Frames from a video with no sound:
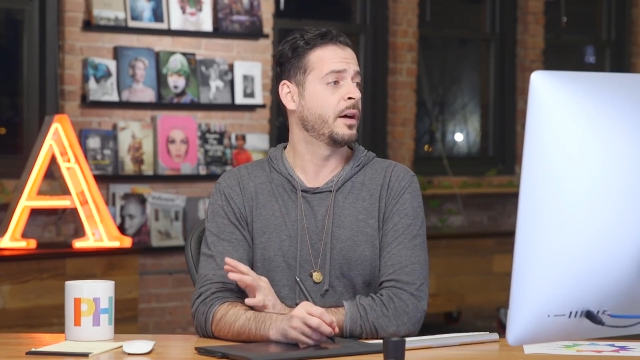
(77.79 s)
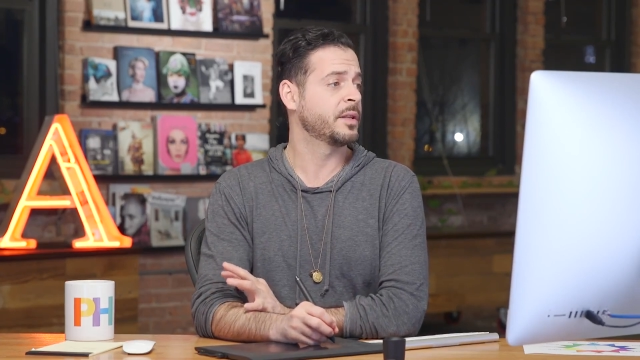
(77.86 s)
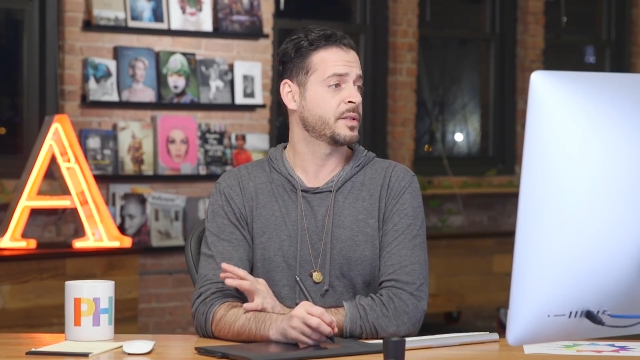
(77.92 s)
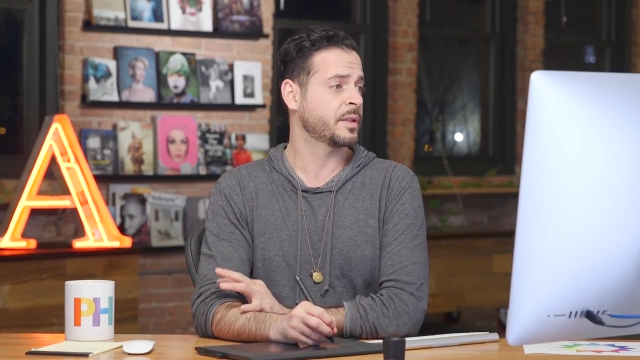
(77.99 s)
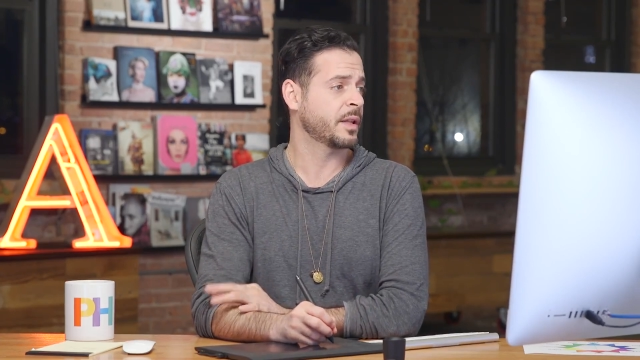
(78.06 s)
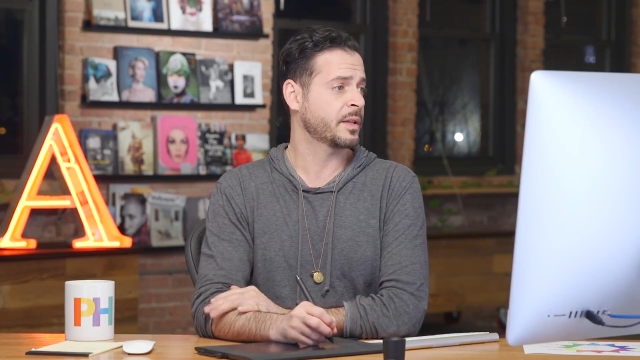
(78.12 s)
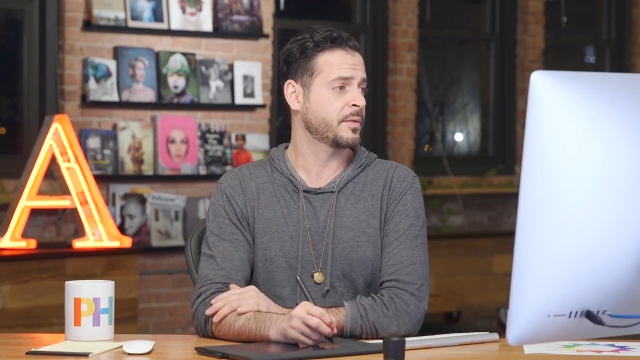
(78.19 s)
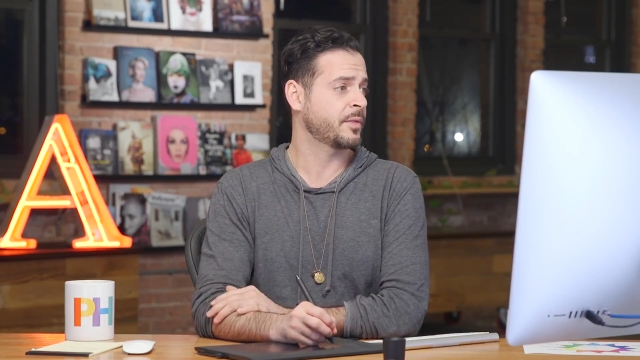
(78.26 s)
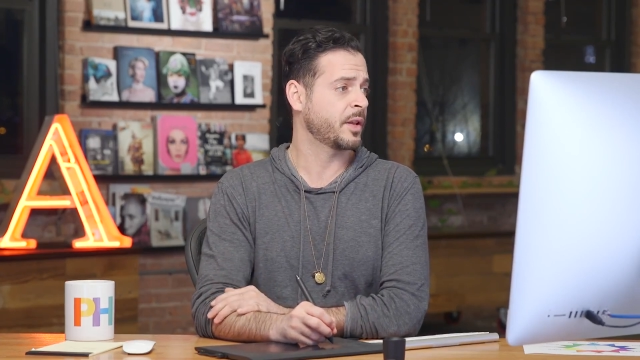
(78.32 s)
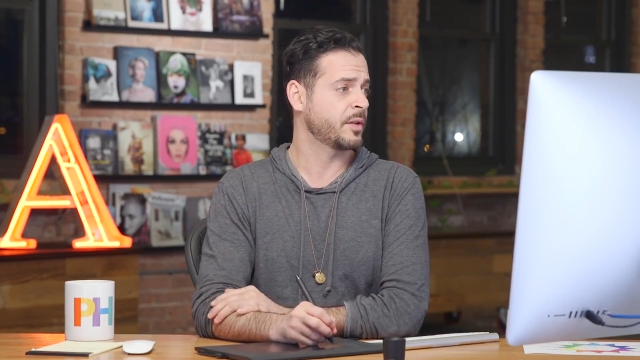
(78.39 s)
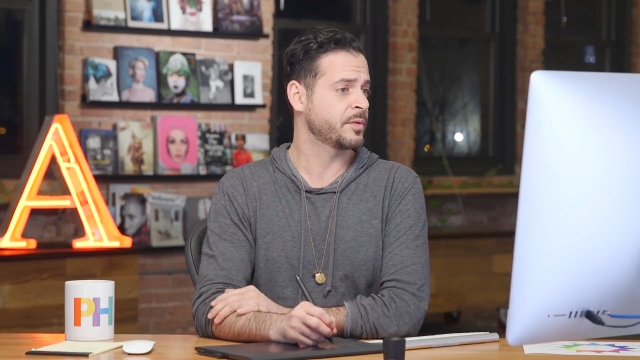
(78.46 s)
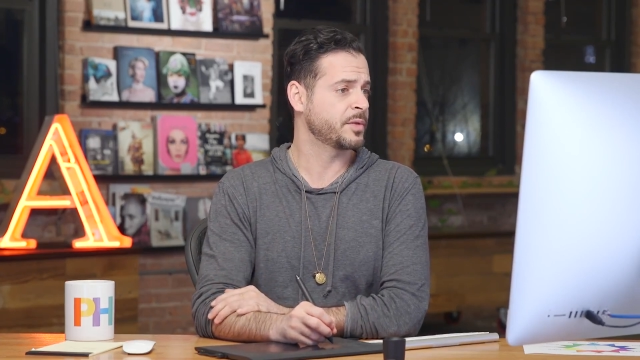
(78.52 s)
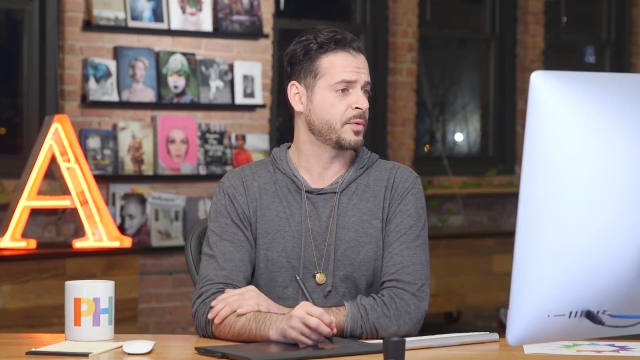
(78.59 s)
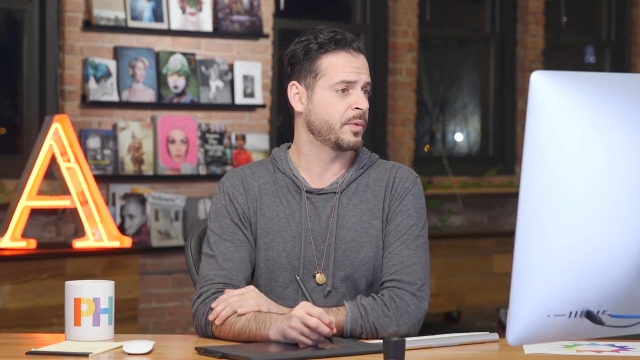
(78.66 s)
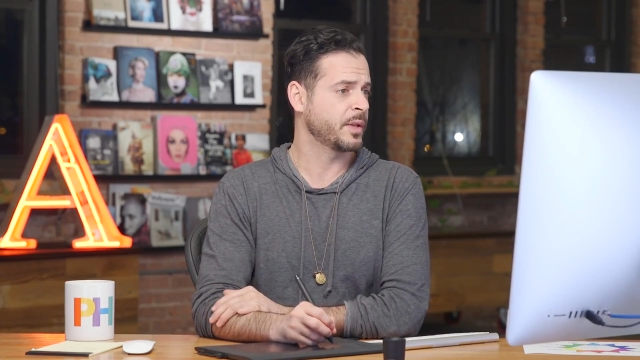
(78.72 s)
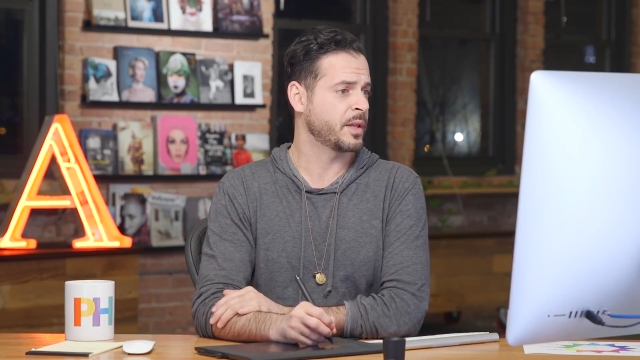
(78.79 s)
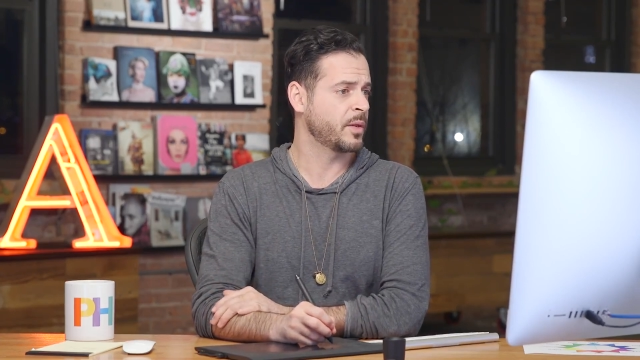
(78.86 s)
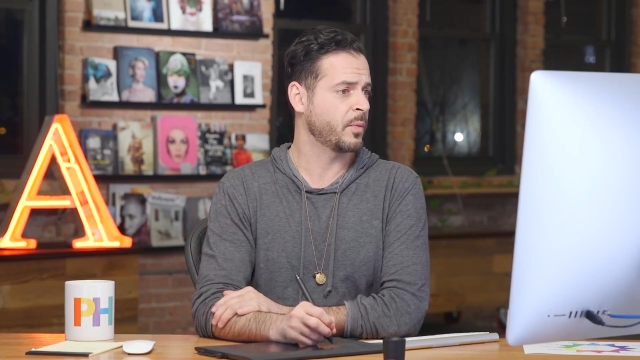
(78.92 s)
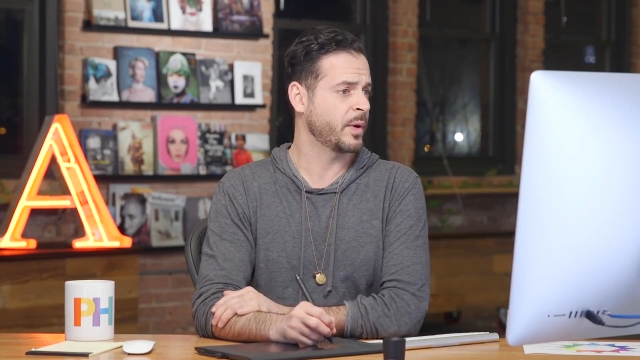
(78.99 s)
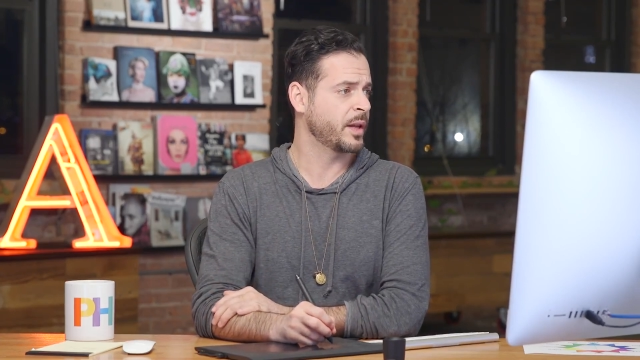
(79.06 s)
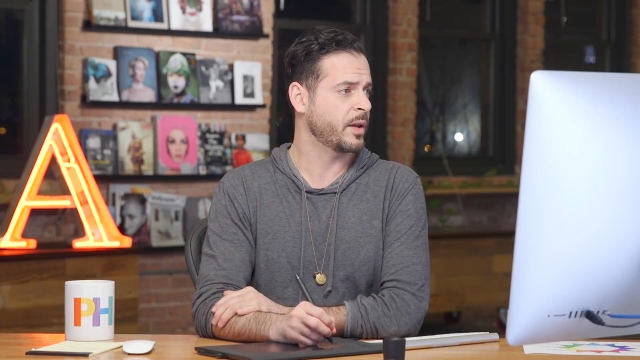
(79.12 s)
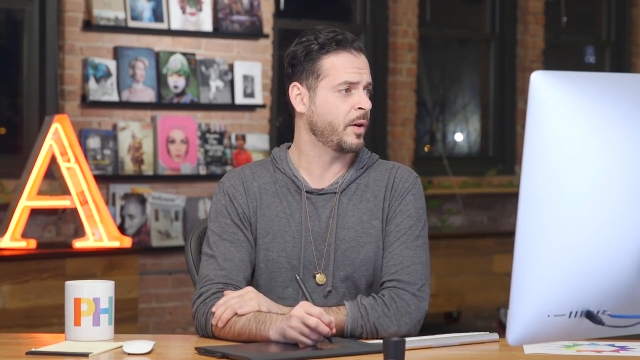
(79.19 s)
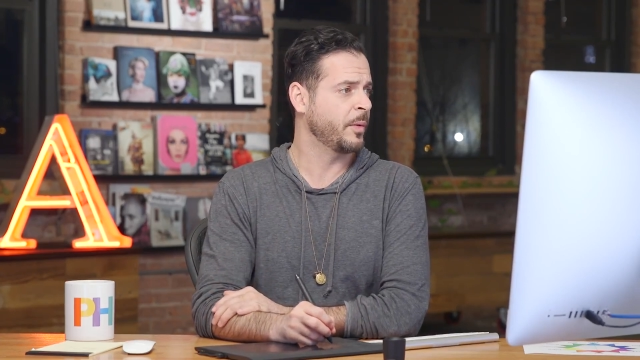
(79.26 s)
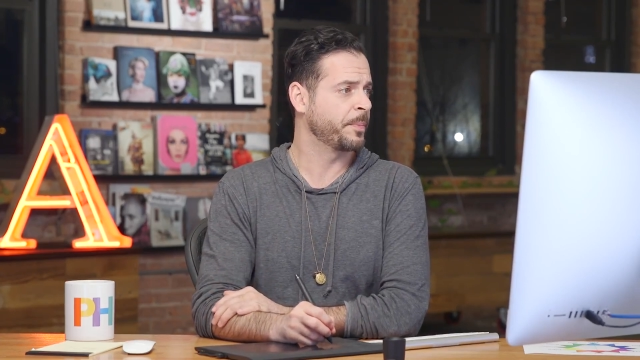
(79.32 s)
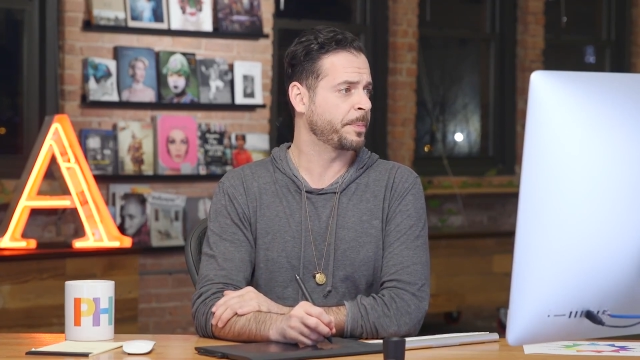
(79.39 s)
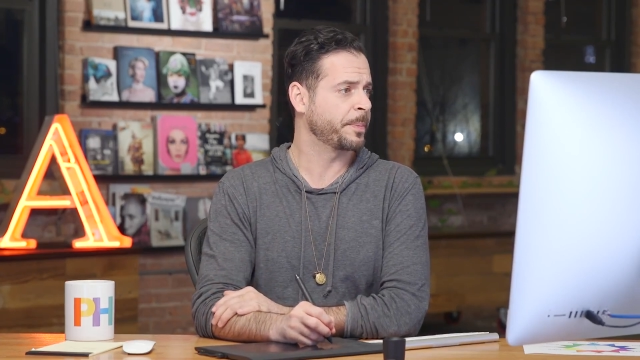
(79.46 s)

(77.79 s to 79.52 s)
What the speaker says: selective color is really the way to go.